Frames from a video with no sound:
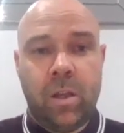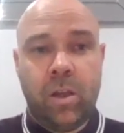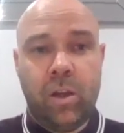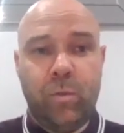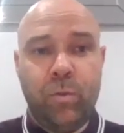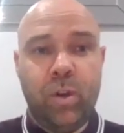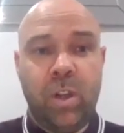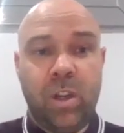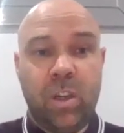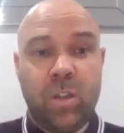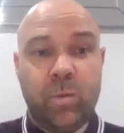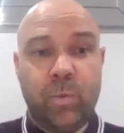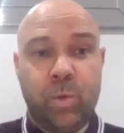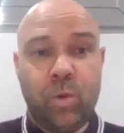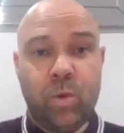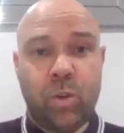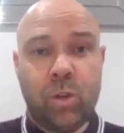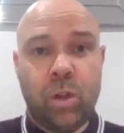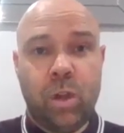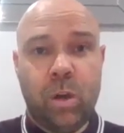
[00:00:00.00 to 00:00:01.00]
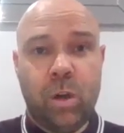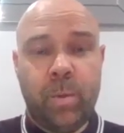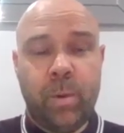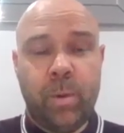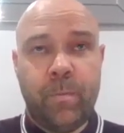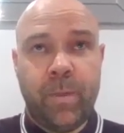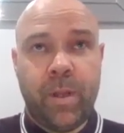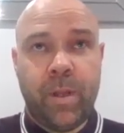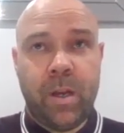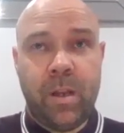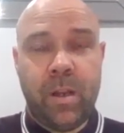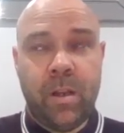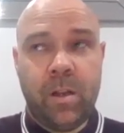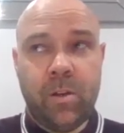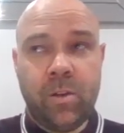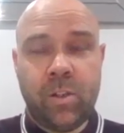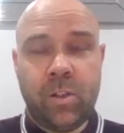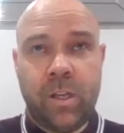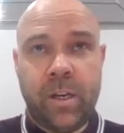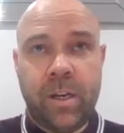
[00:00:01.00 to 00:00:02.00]
community sports club, and
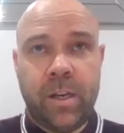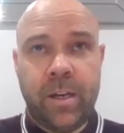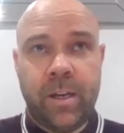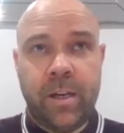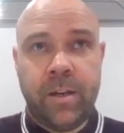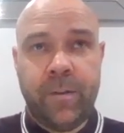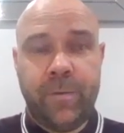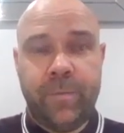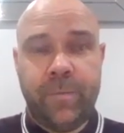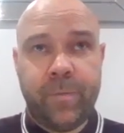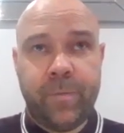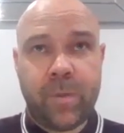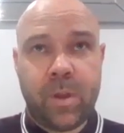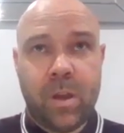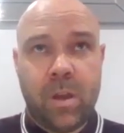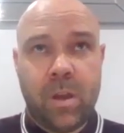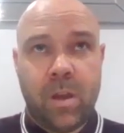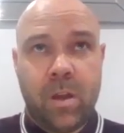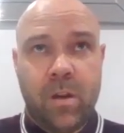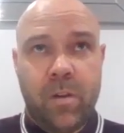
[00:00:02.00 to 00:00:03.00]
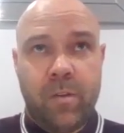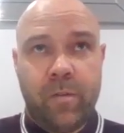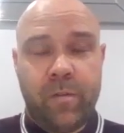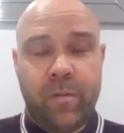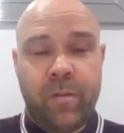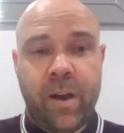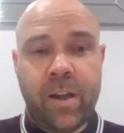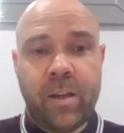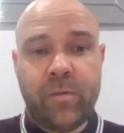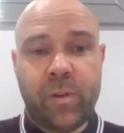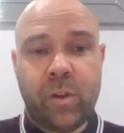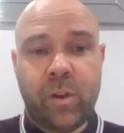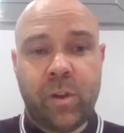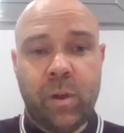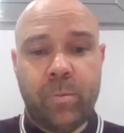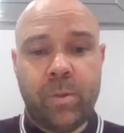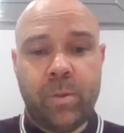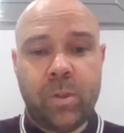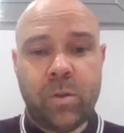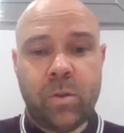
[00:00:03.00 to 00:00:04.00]
there's 5
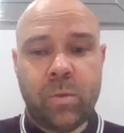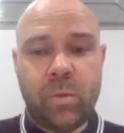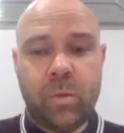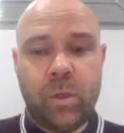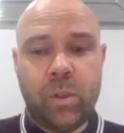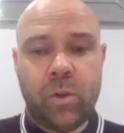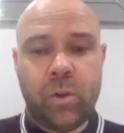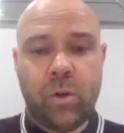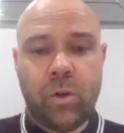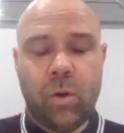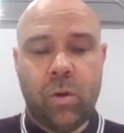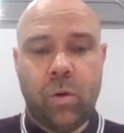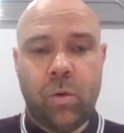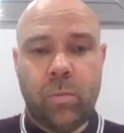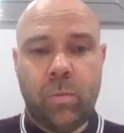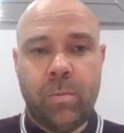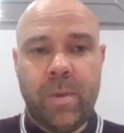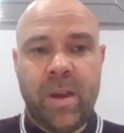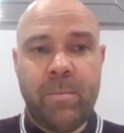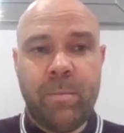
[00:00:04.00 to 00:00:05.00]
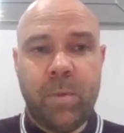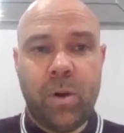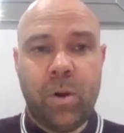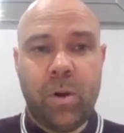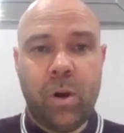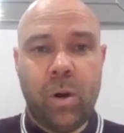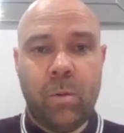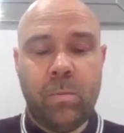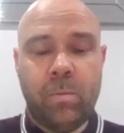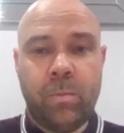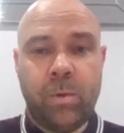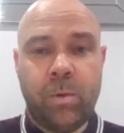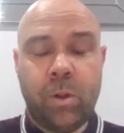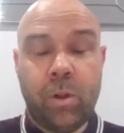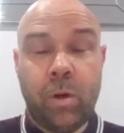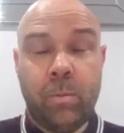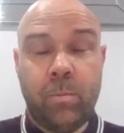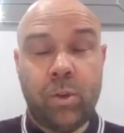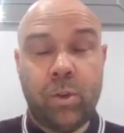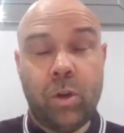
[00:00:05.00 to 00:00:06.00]
clubs which are all member hub
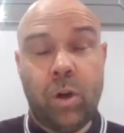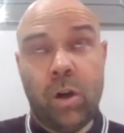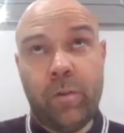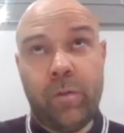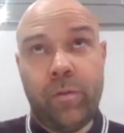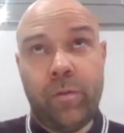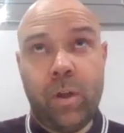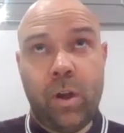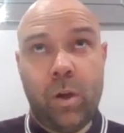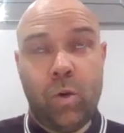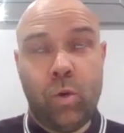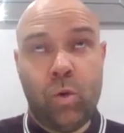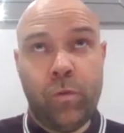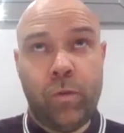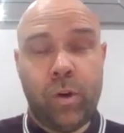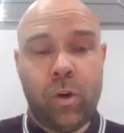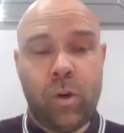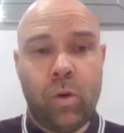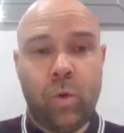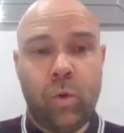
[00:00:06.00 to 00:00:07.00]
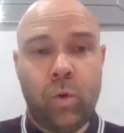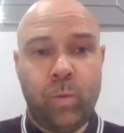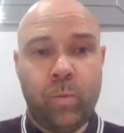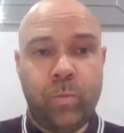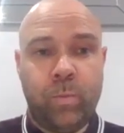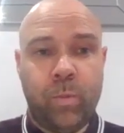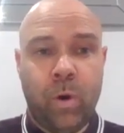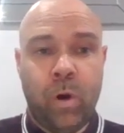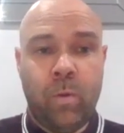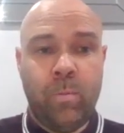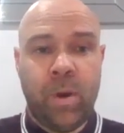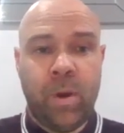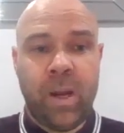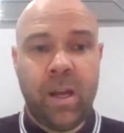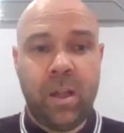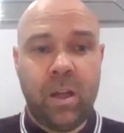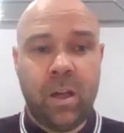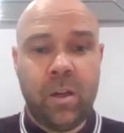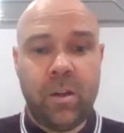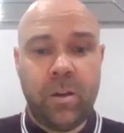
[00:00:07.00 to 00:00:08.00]
clubs of the overall
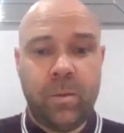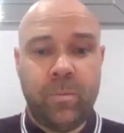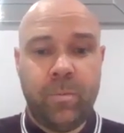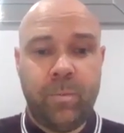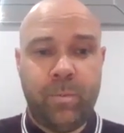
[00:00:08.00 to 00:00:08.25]
umbrella